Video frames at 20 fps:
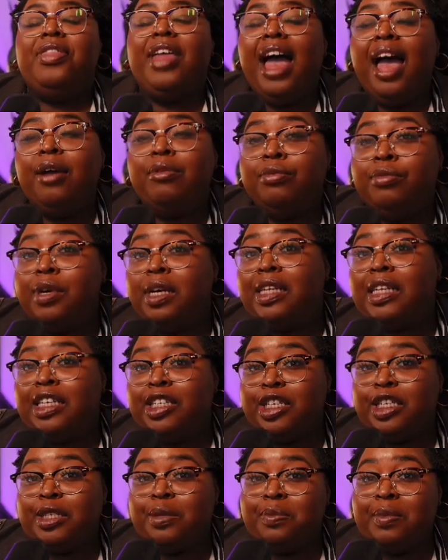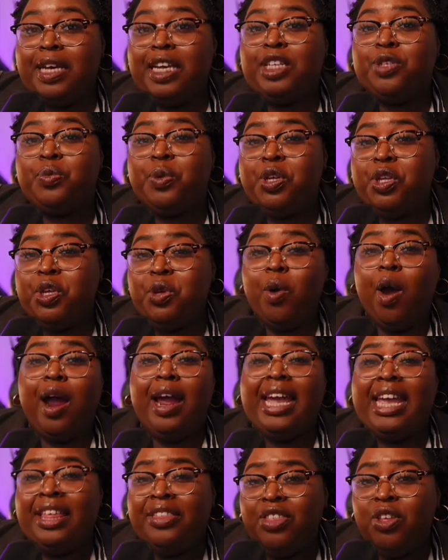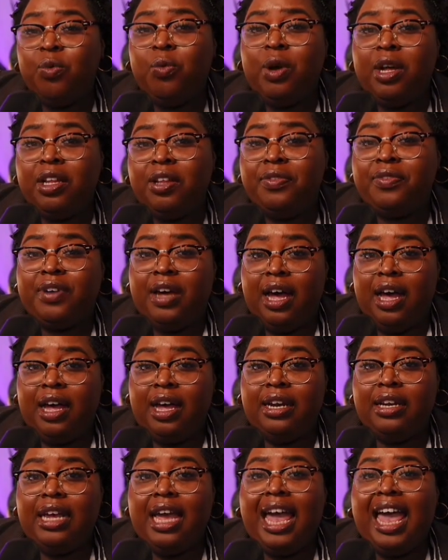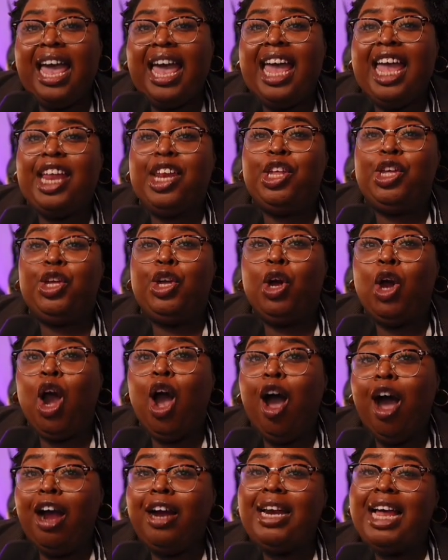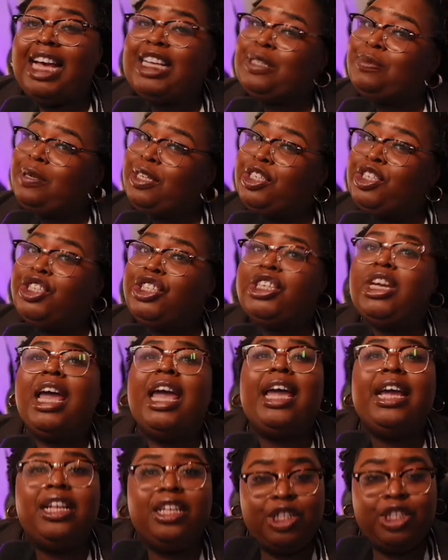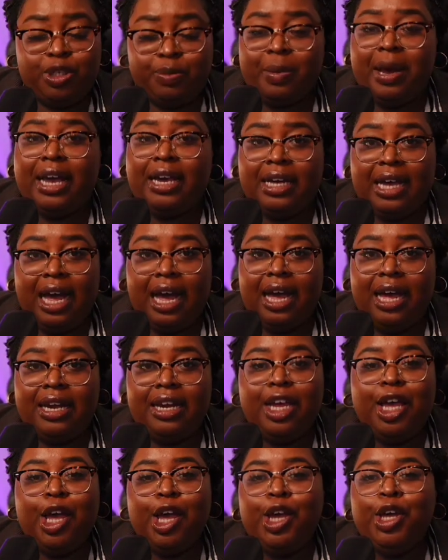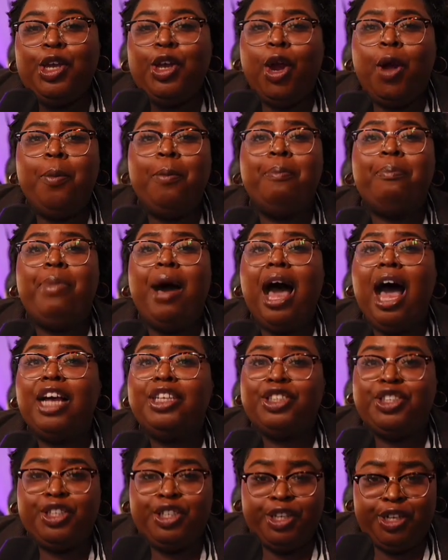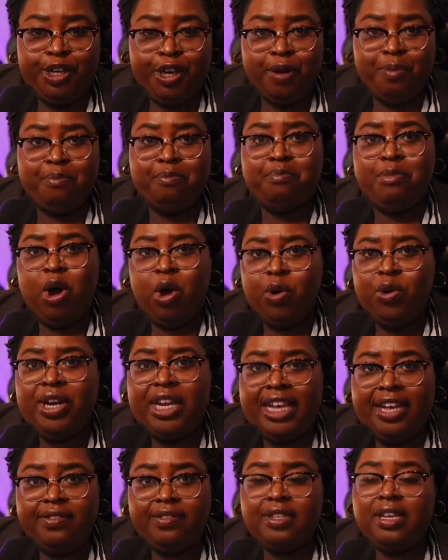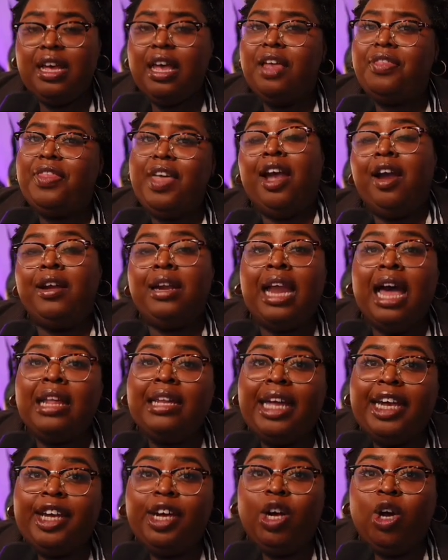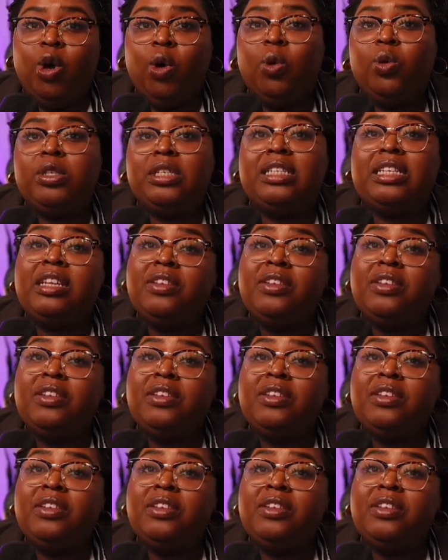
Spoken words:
That really just means when you are in the will of God and your heart has been changed by God, your posture, your motives, they are not like your old